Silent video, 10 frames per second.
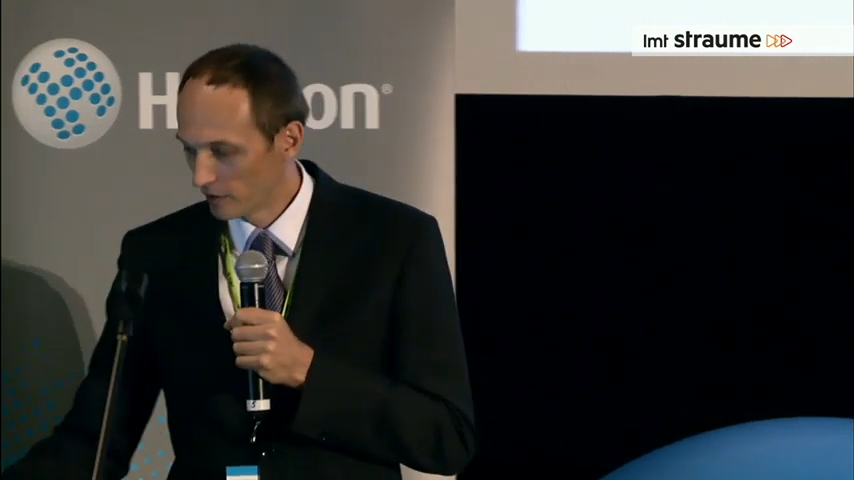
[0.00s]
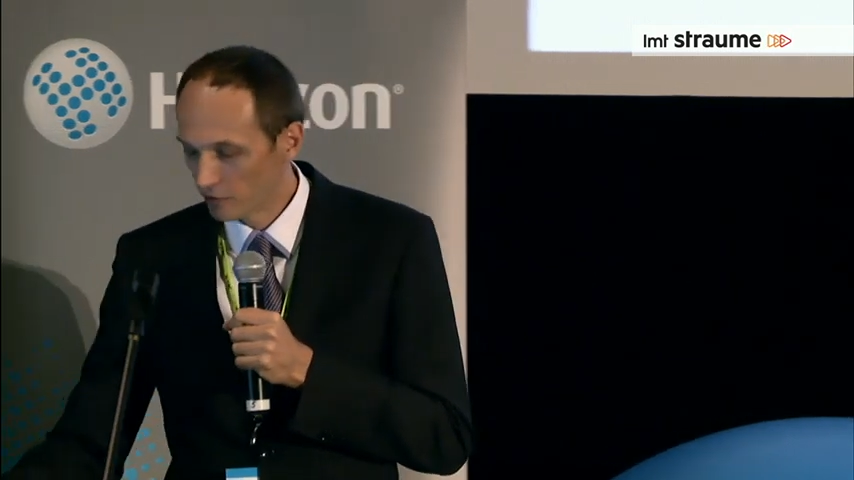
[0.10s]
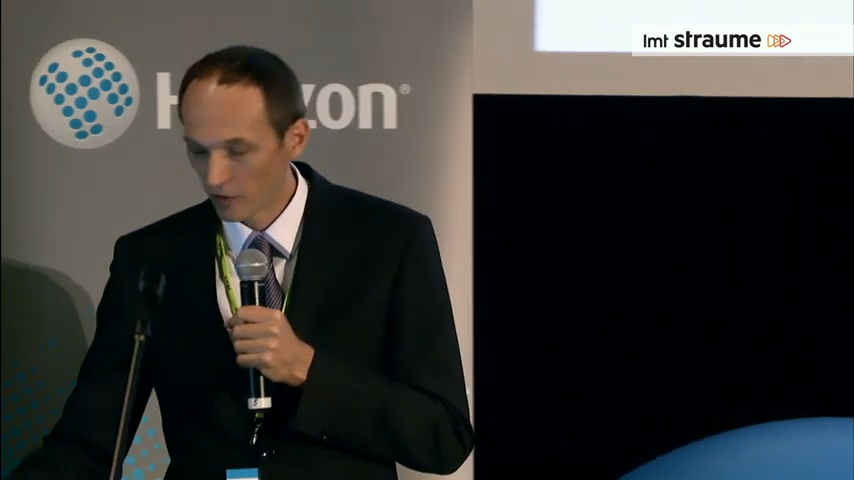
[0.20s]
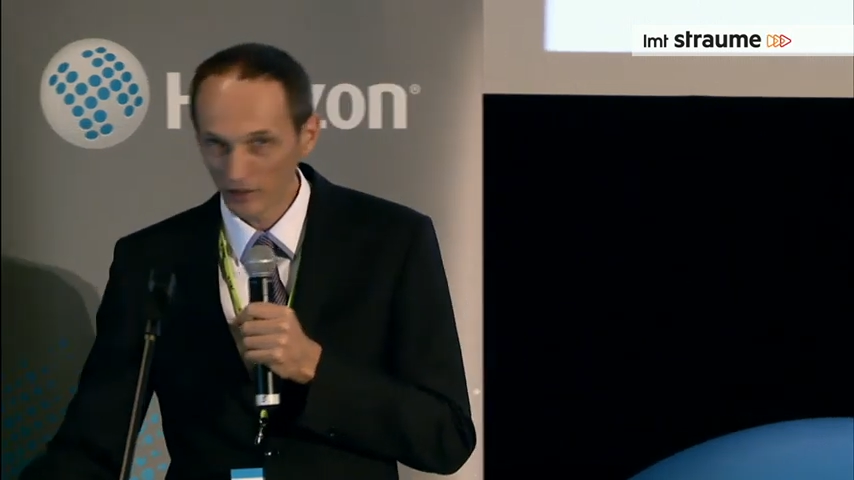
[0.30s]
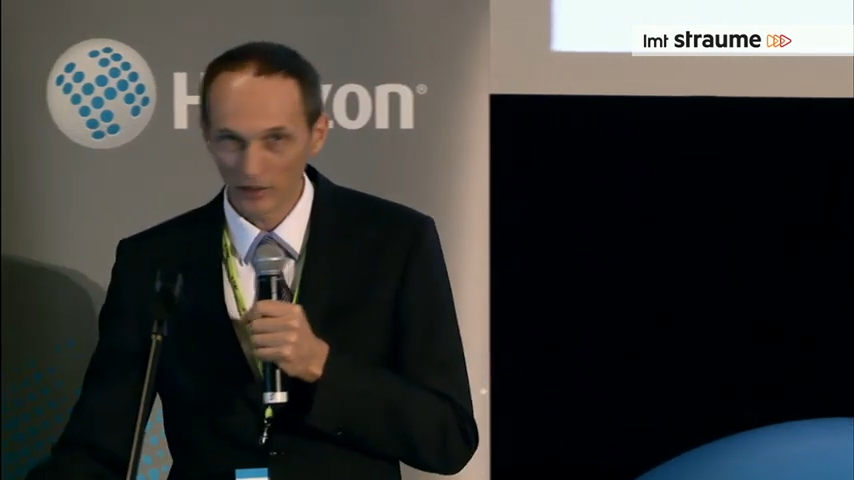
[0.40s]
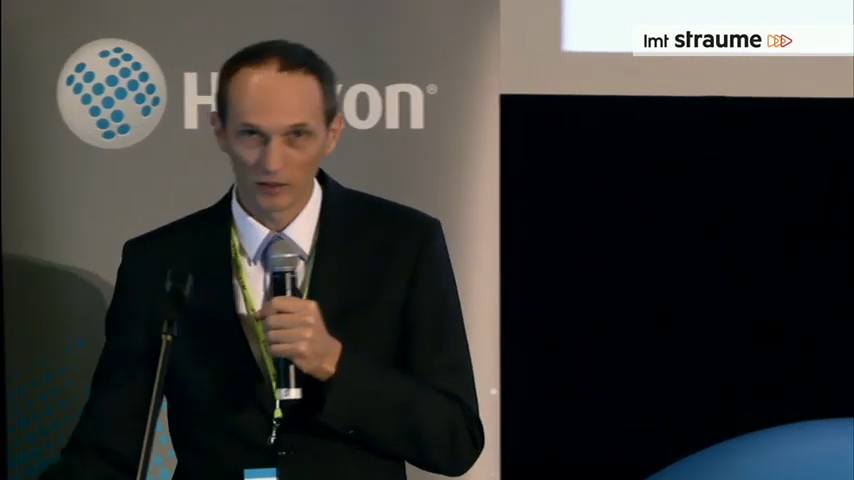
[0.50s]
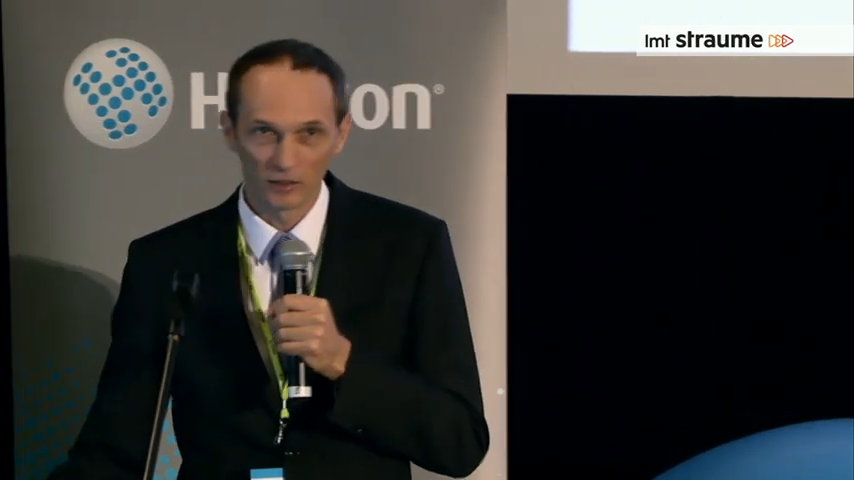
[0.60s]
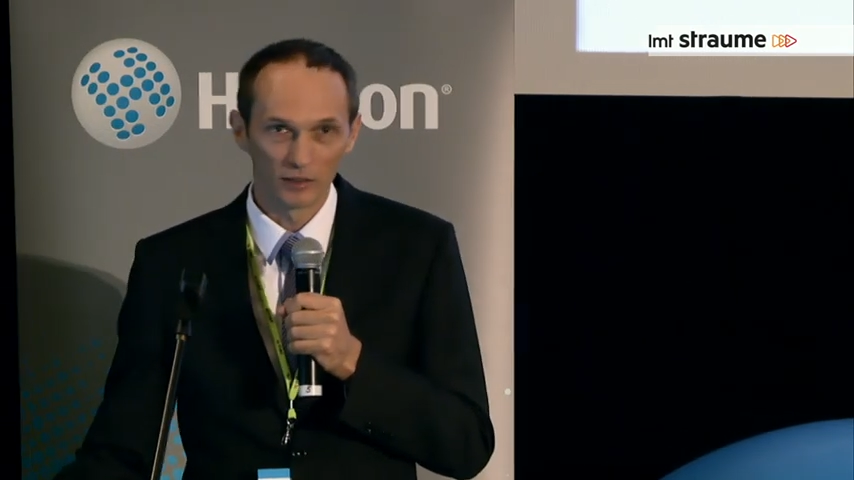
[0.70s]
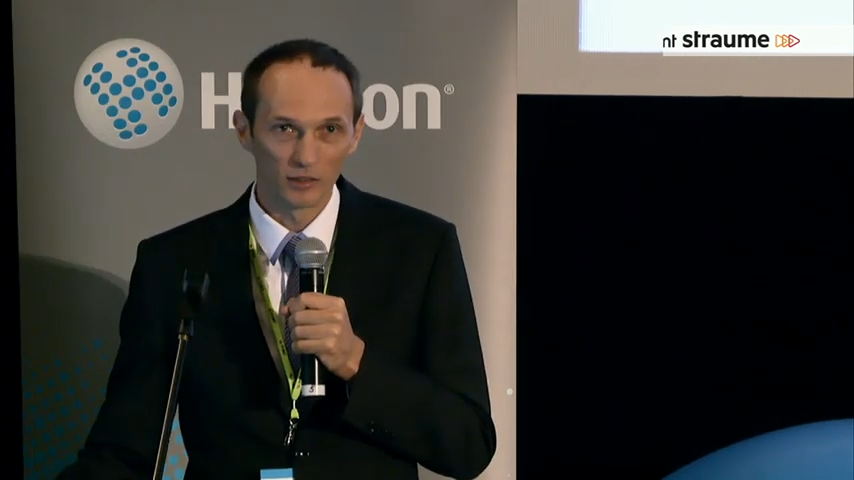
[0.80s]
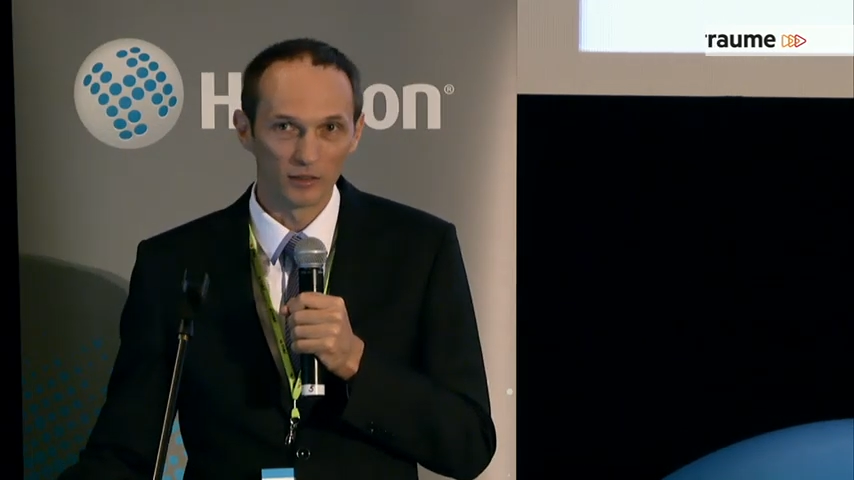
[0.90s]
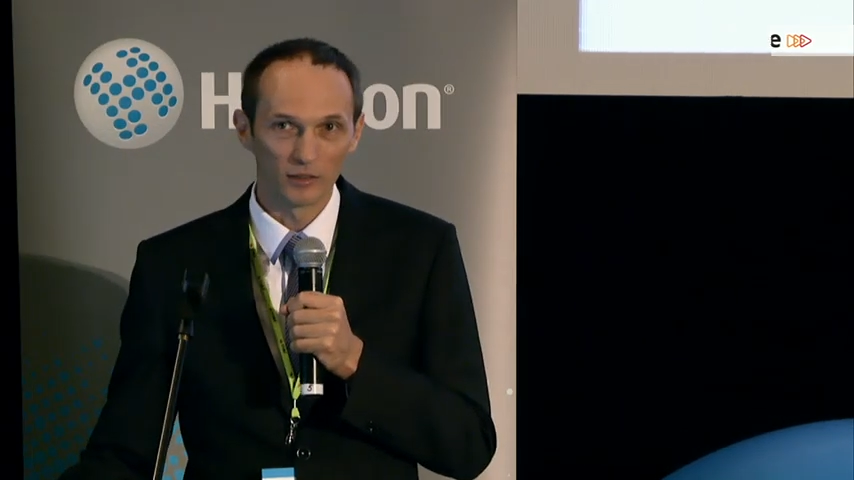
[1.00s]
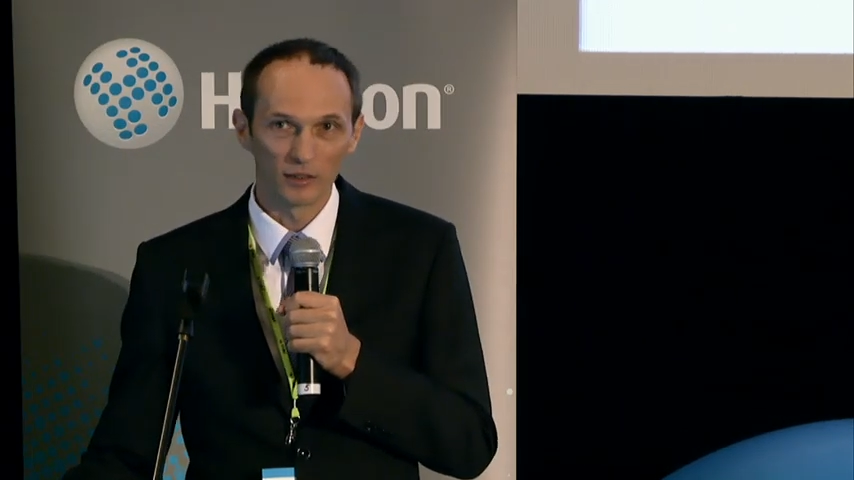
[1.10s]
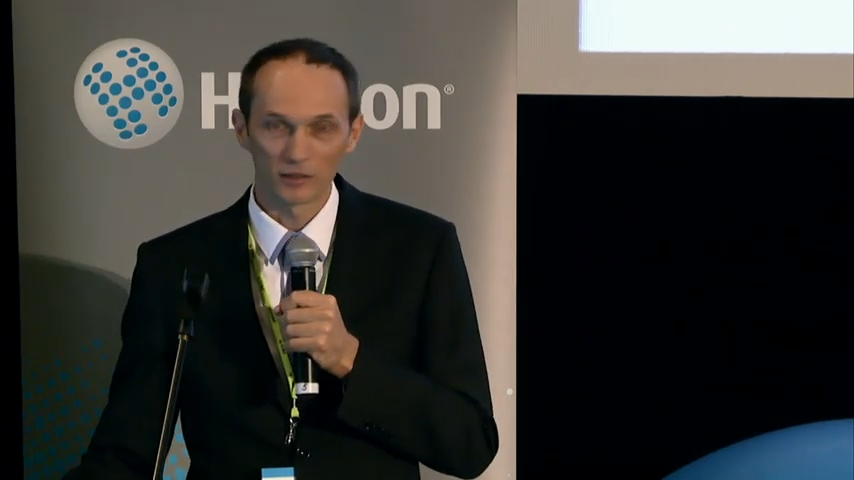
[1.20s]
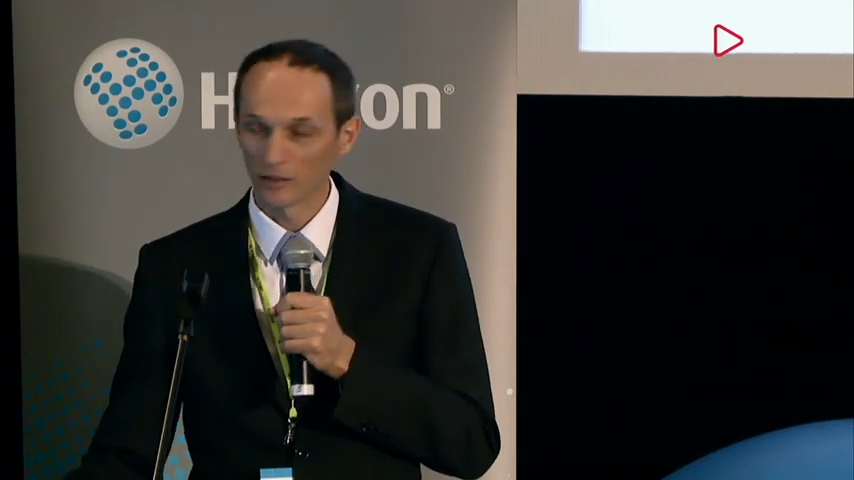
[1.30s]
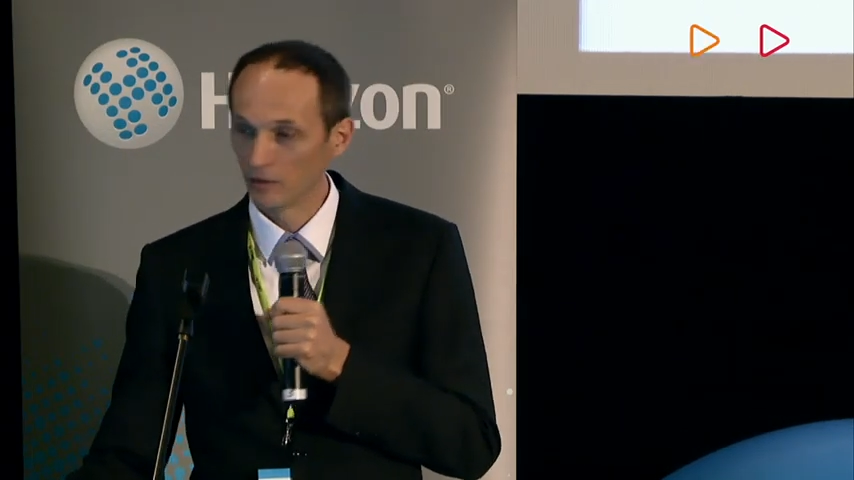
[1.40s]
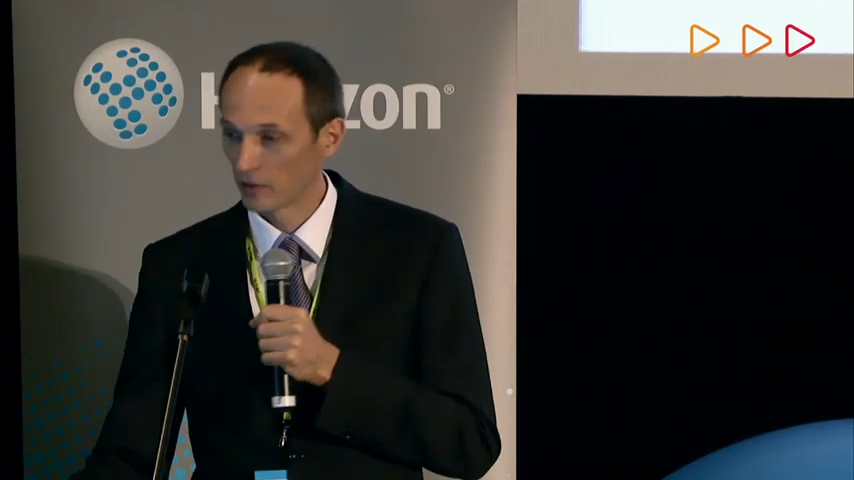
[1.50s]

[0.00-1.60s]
investing in this